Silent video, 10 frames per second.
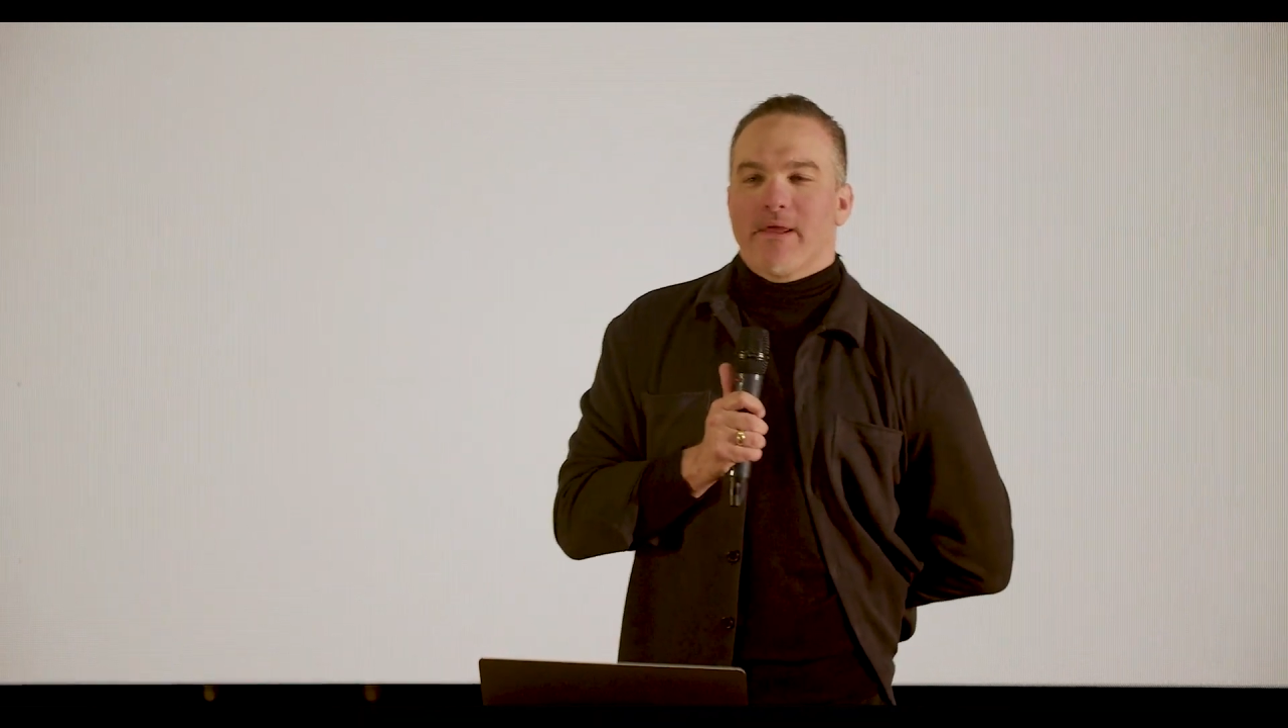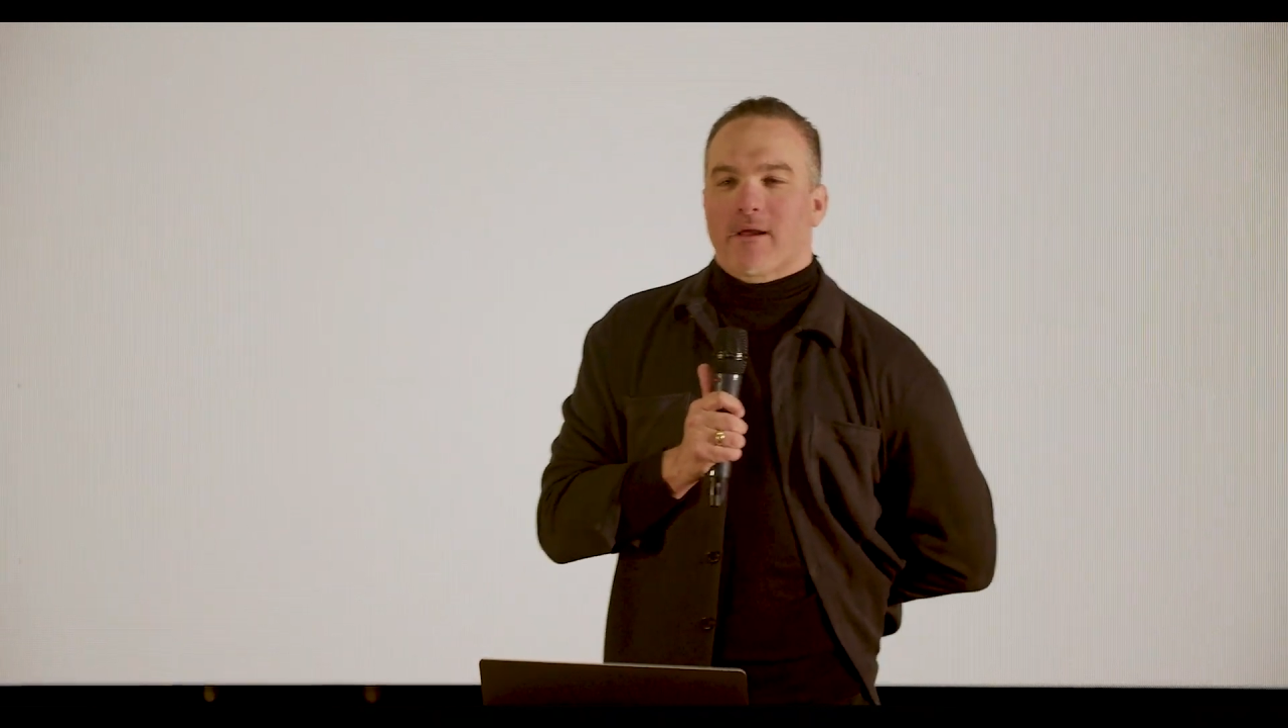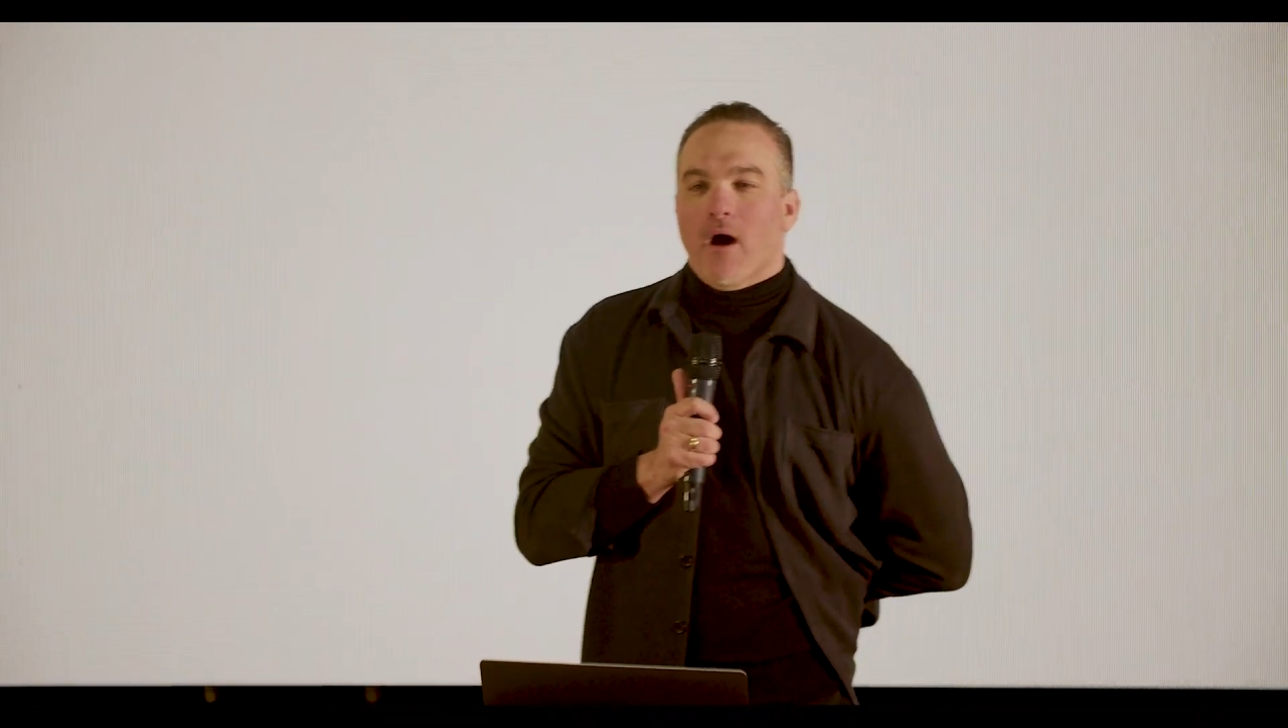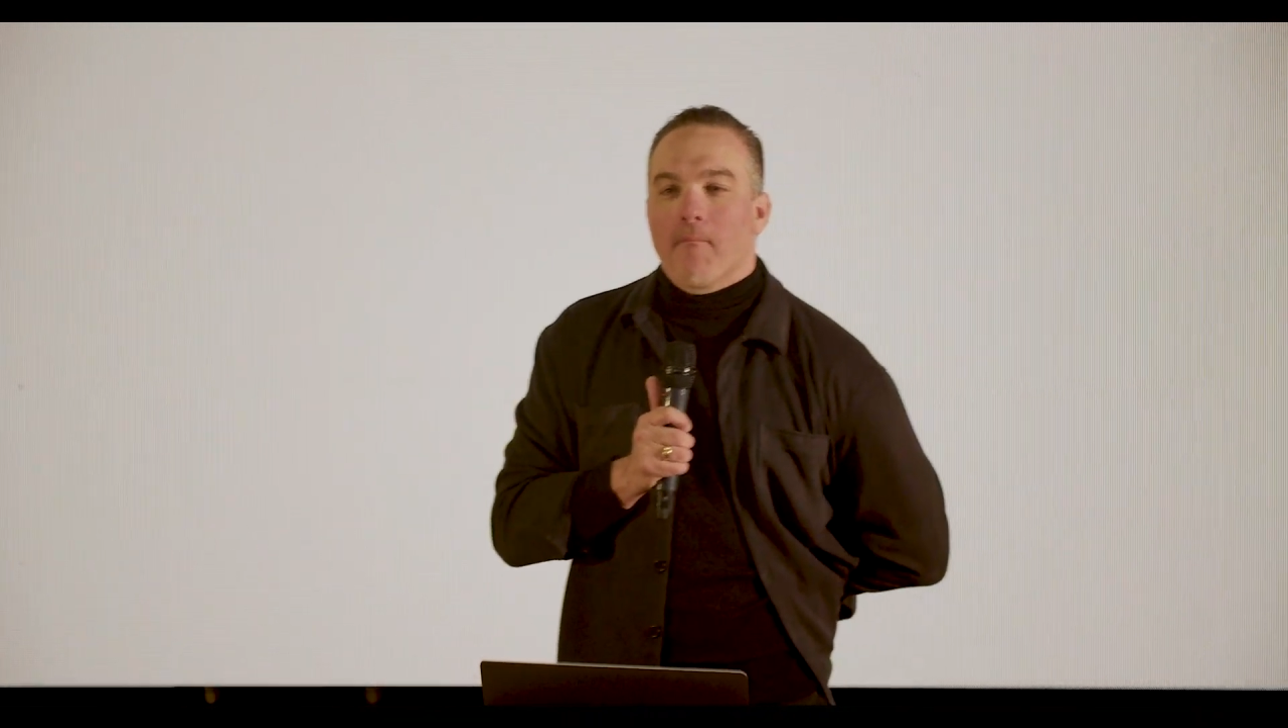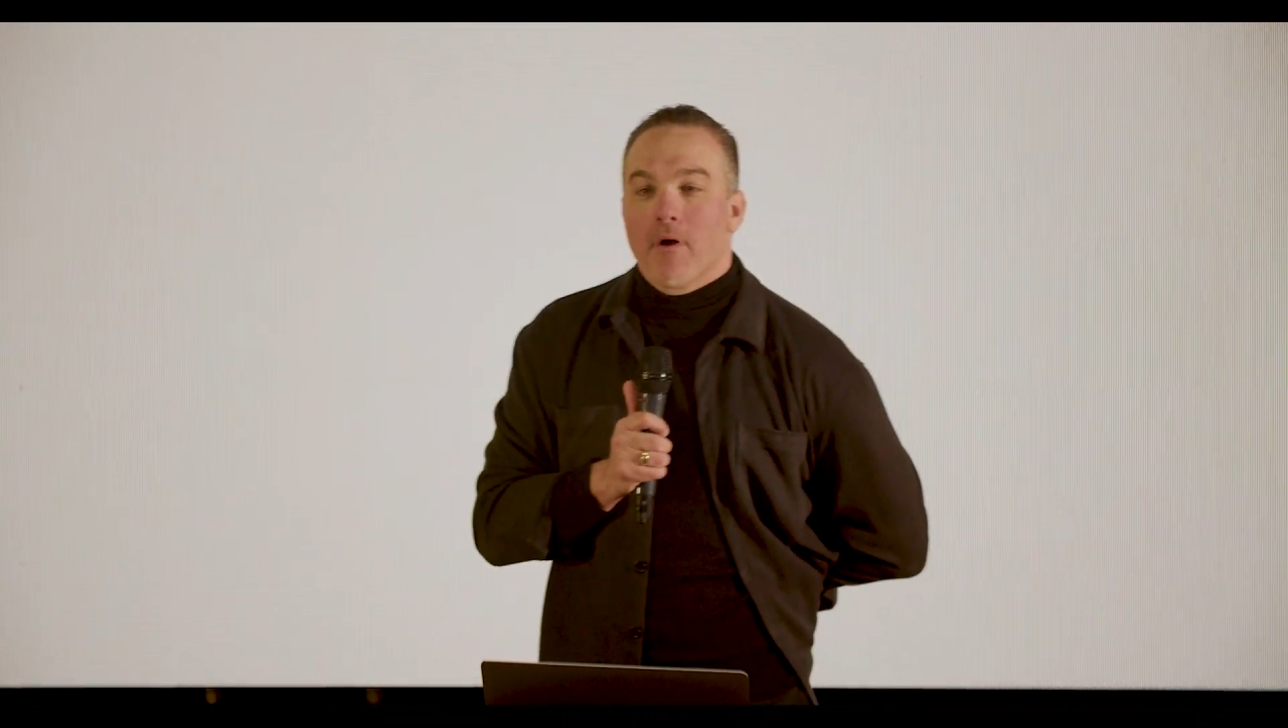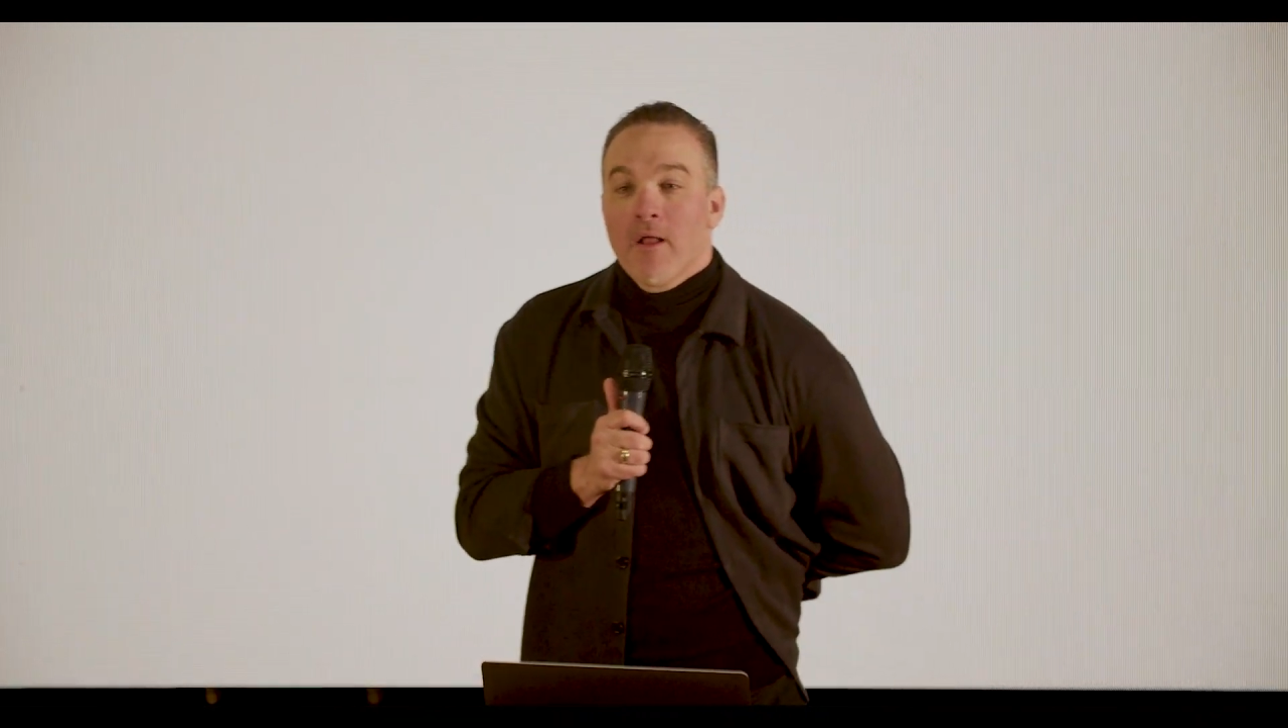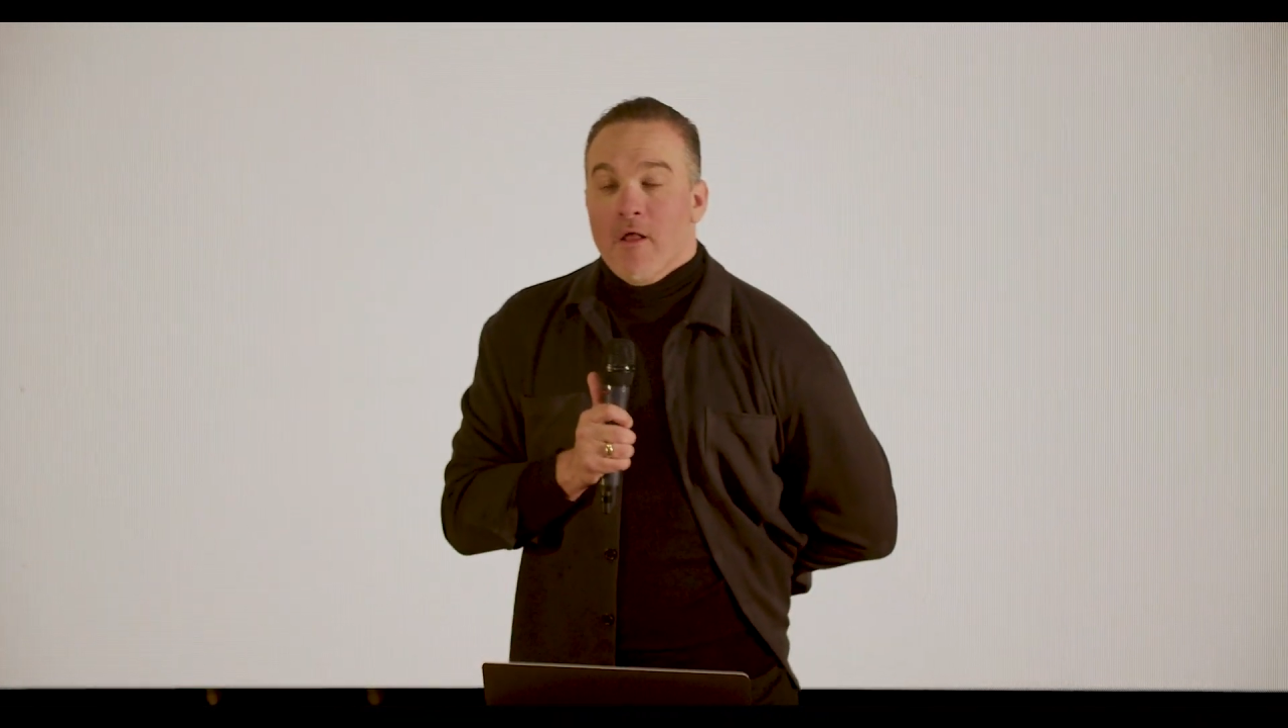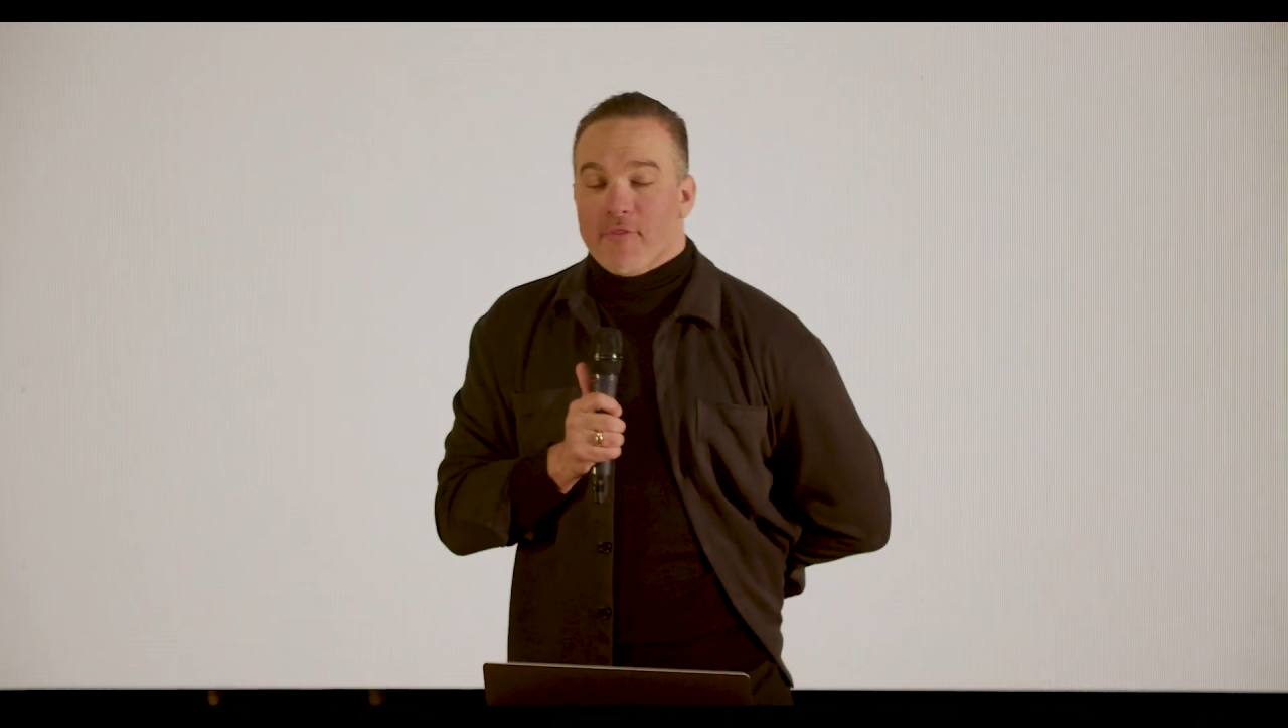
become